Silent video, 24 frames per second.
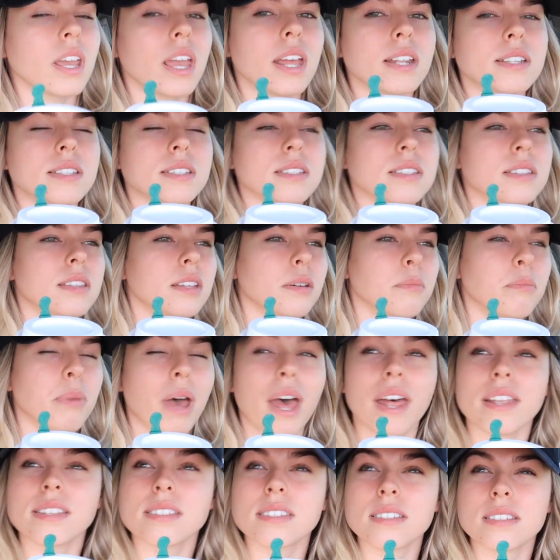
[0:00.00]
it's the
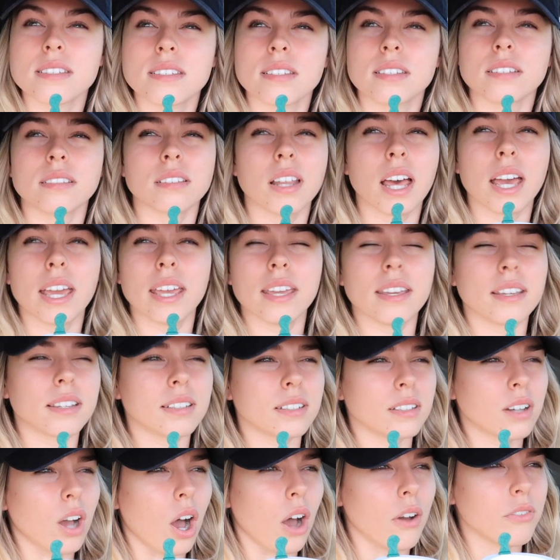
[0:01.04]
best like
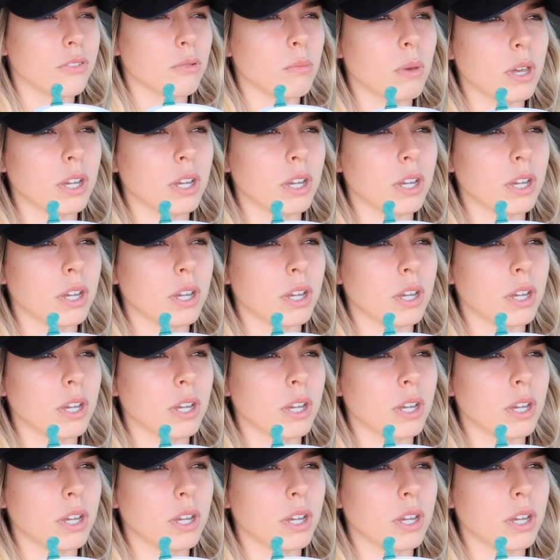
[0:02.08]
coffee